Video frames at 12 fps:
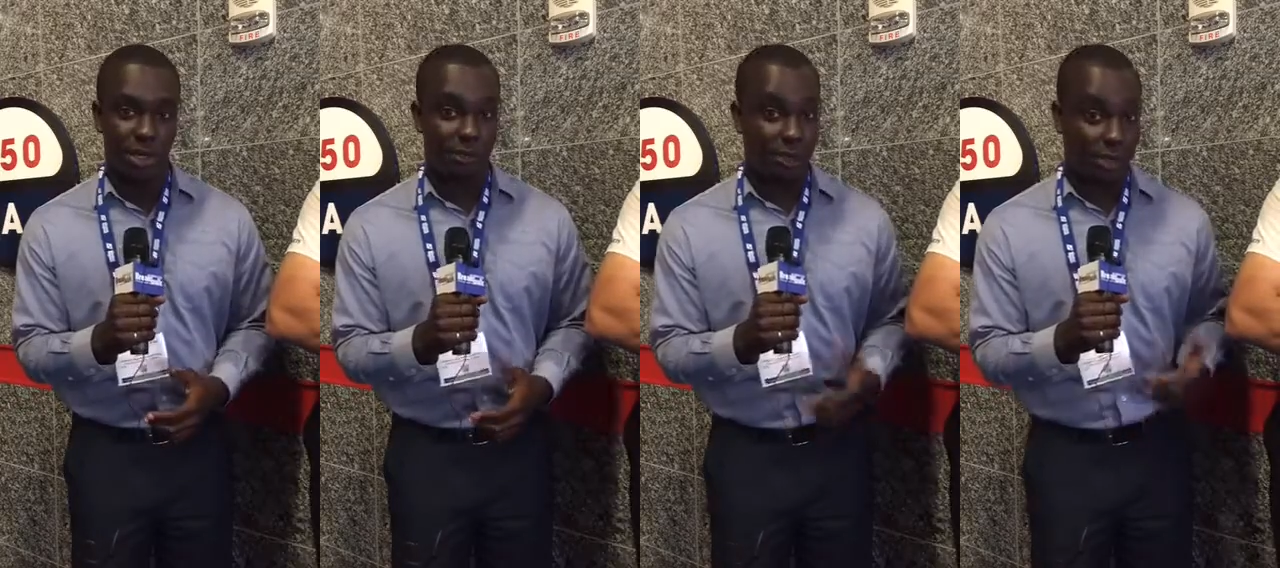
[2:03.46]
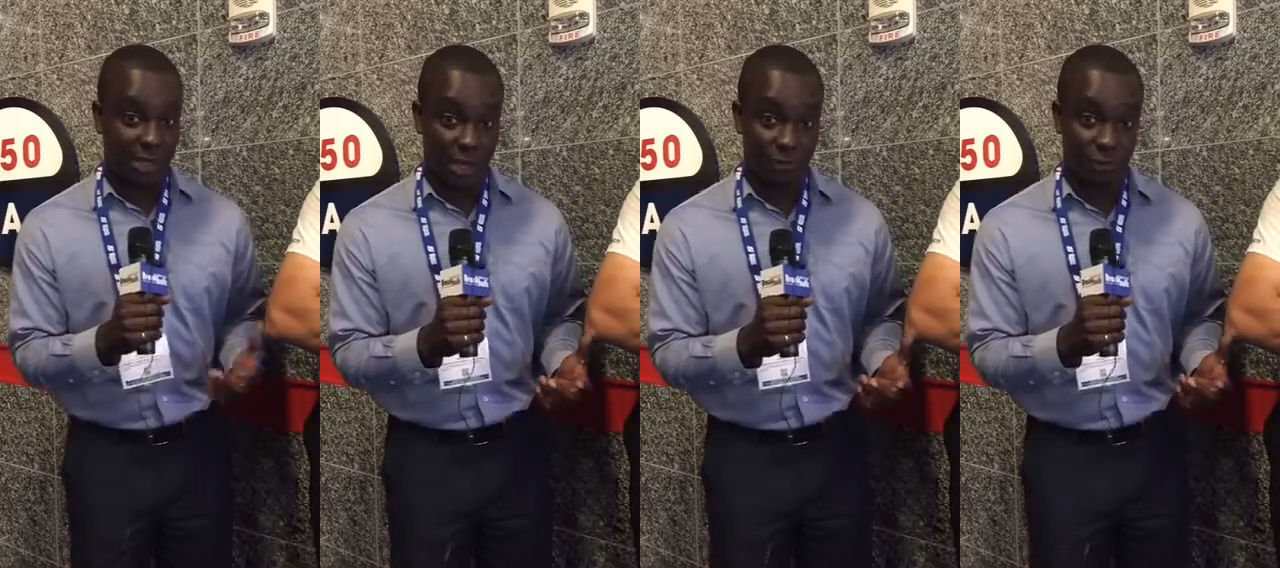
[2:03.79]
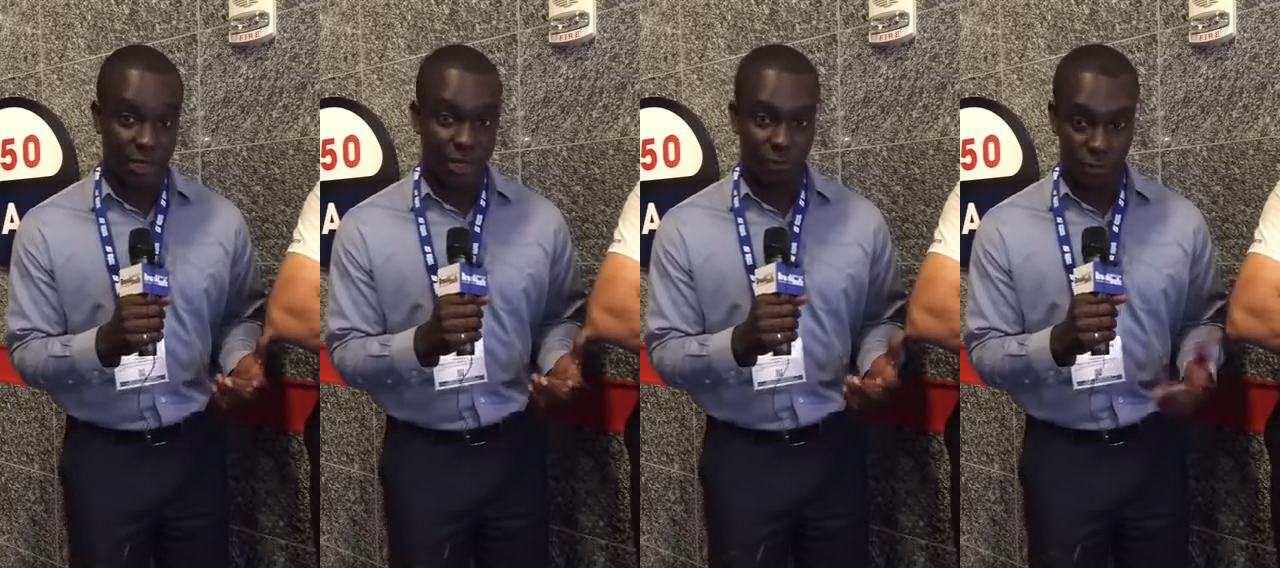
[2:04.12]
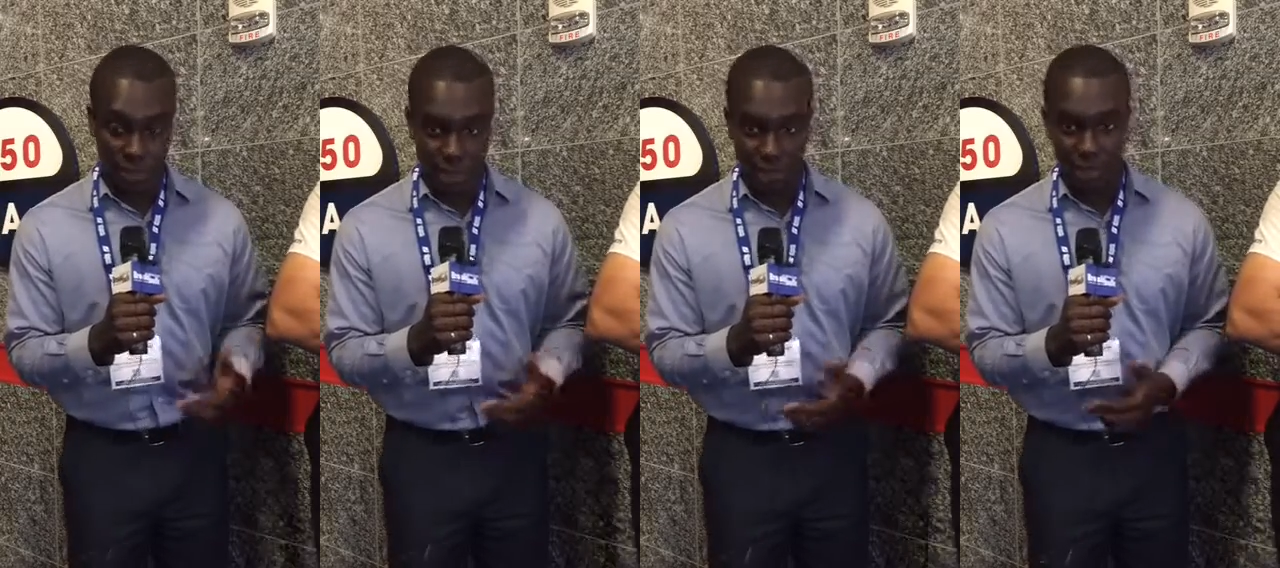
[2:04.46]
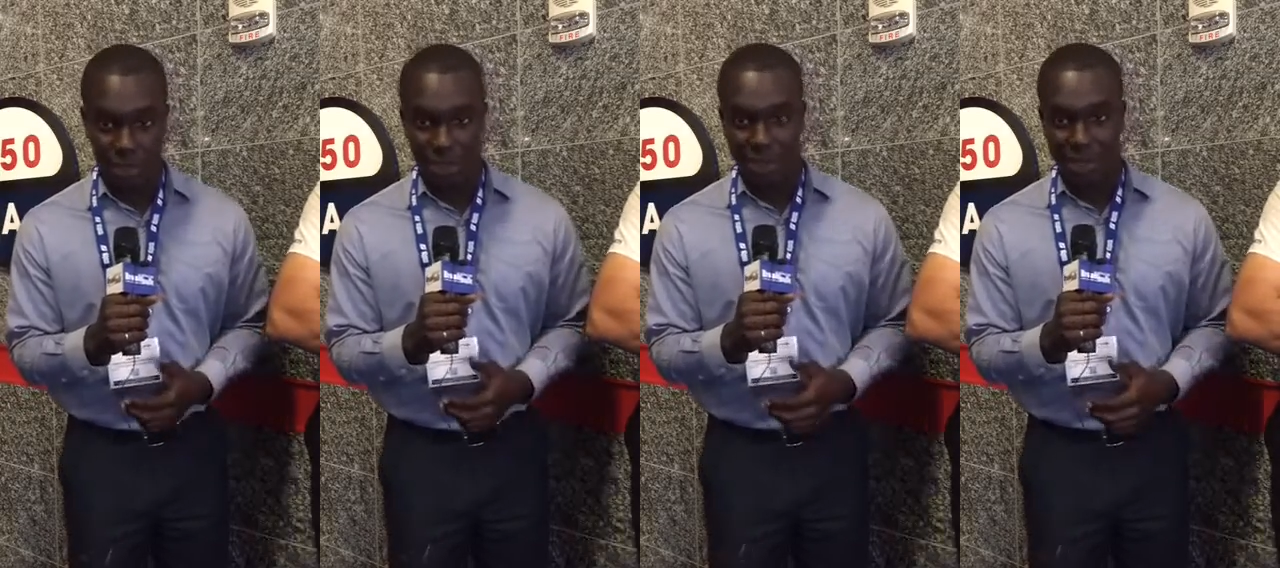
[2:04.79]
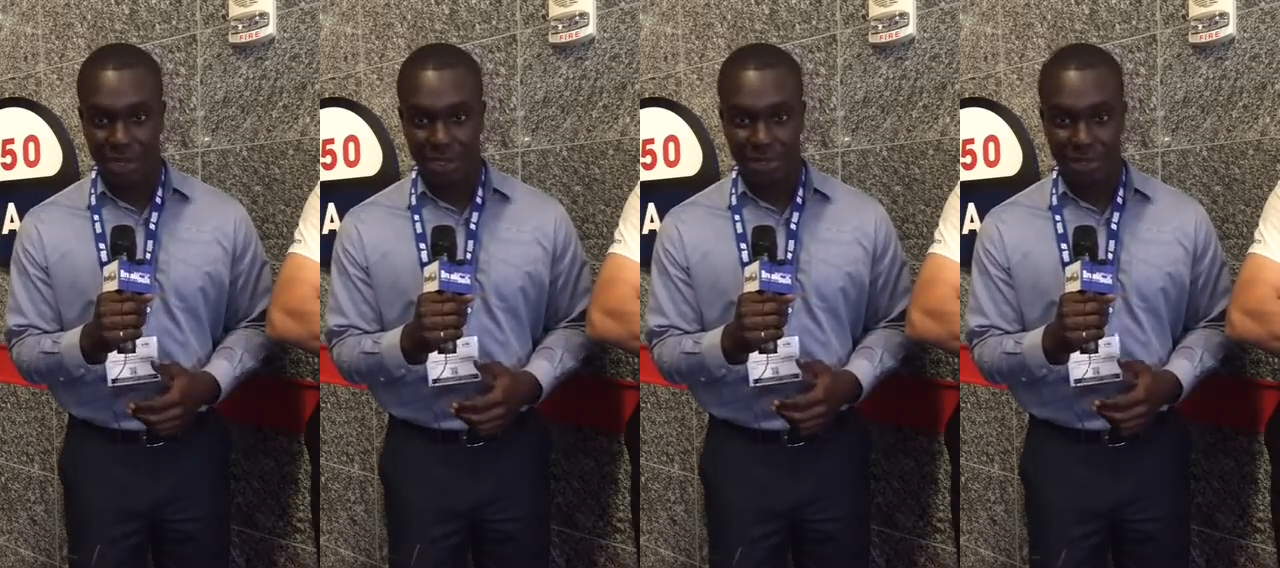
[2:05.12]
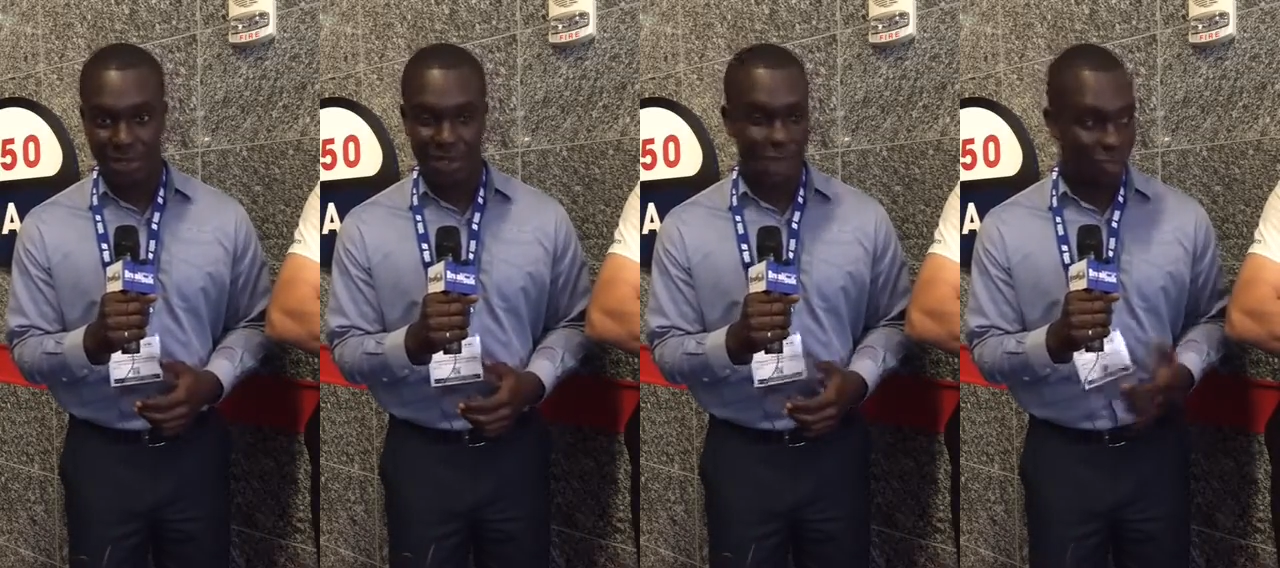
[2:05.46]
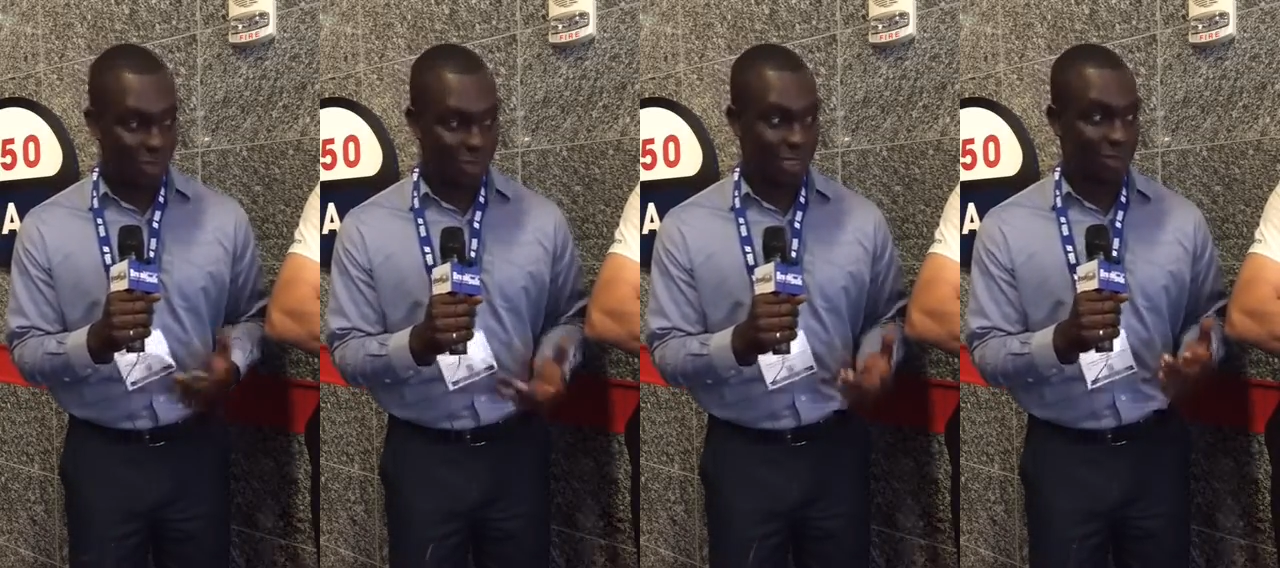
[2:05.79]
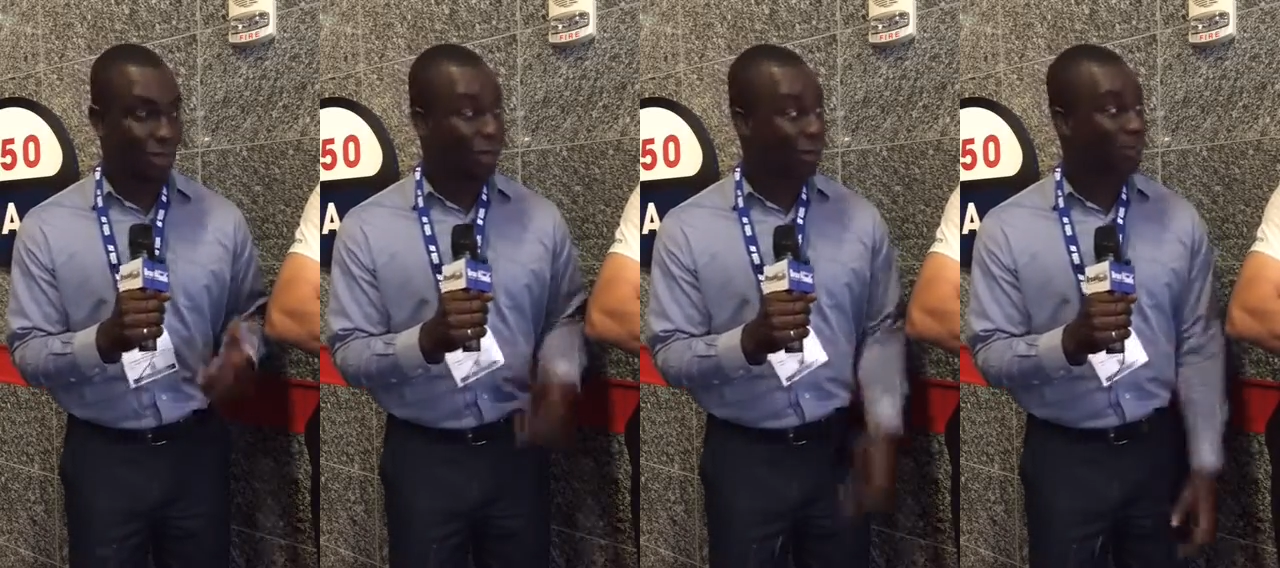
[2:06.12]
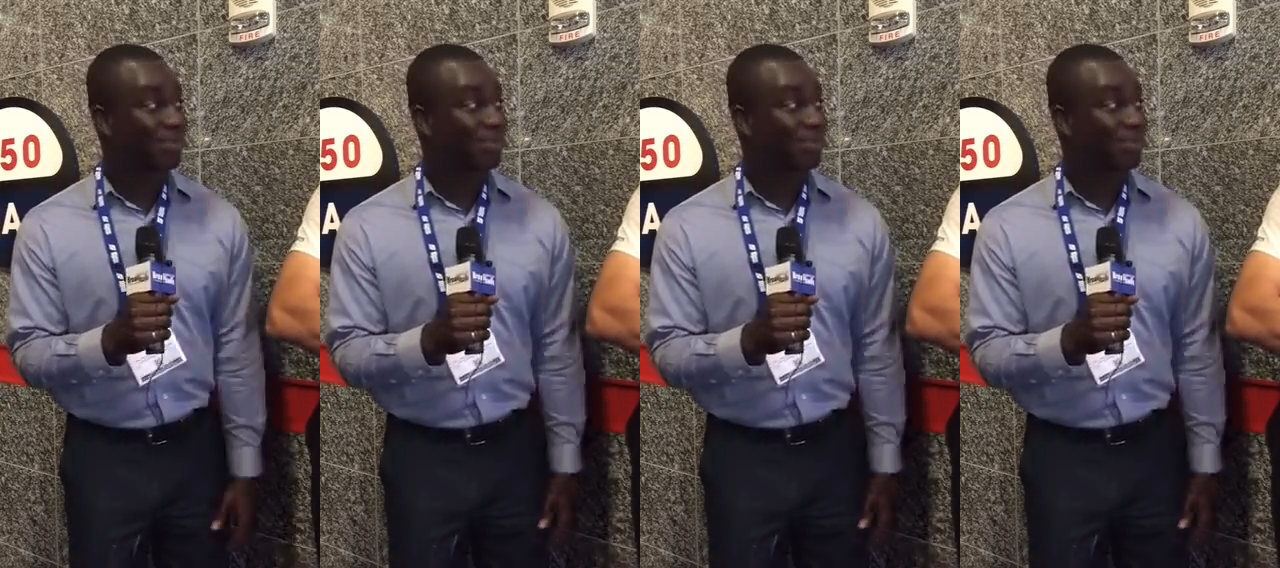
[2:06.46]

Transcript: Very thankful for that, and can't wait to see more.